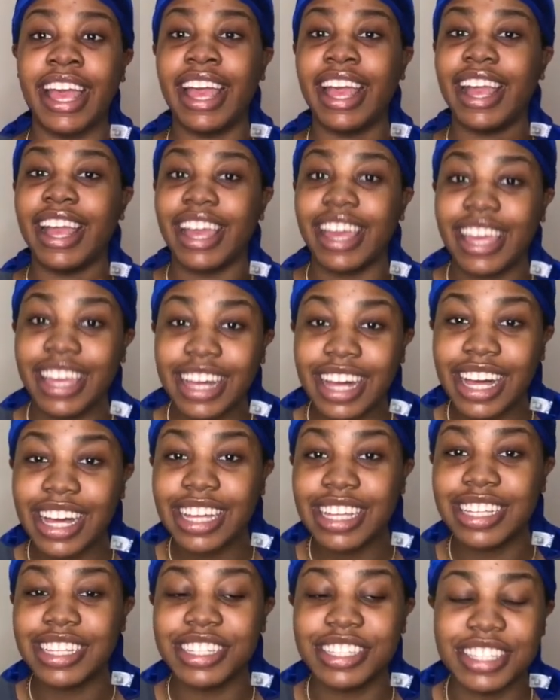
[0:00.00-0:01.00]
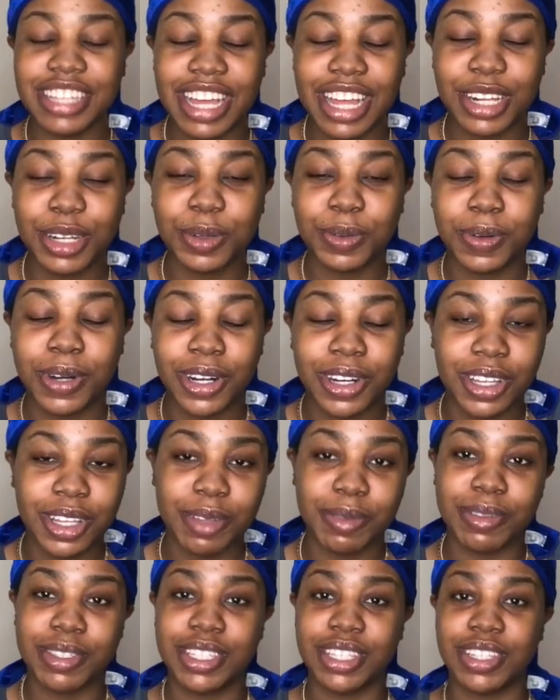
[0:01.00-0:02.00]
Hey guys, and
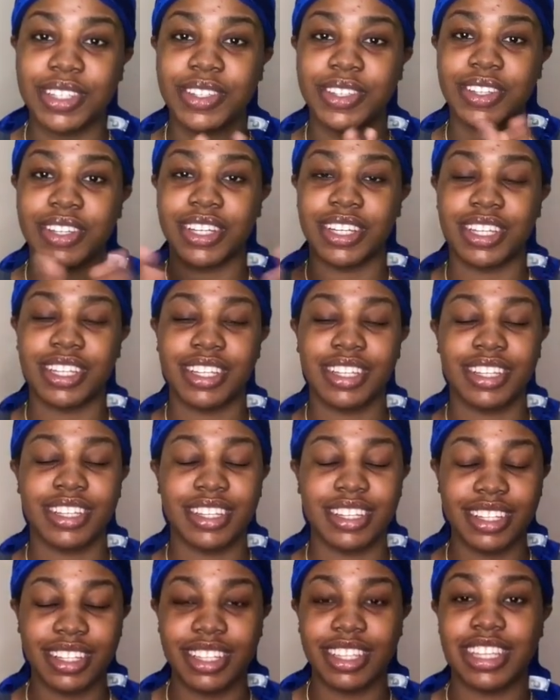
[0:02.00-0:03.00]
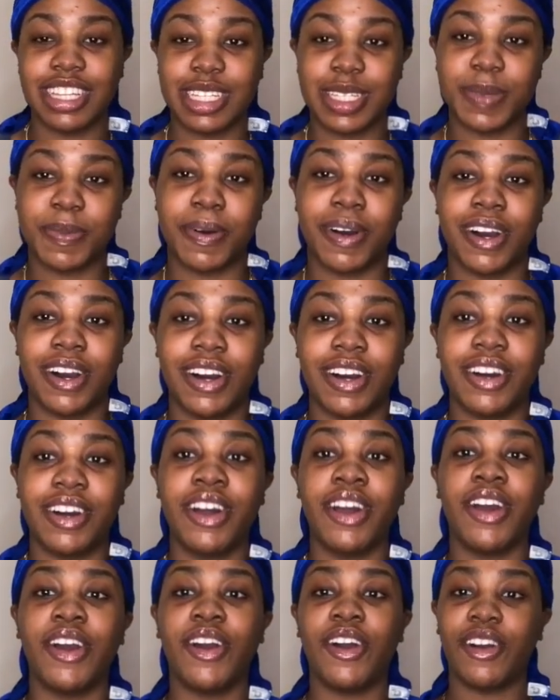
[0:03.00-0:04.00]
welcome to this part
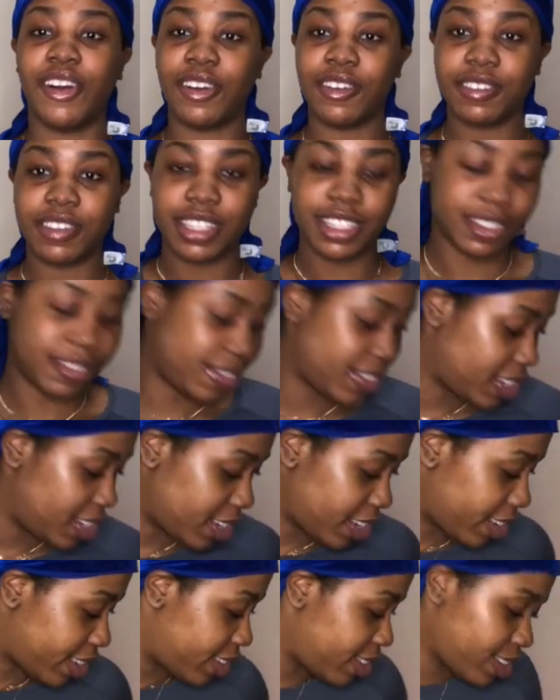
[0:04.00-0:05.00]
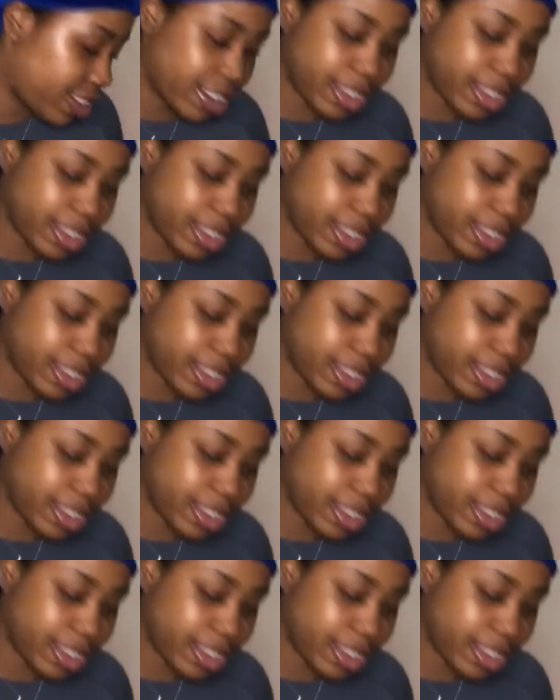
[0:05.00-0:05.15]
of this video.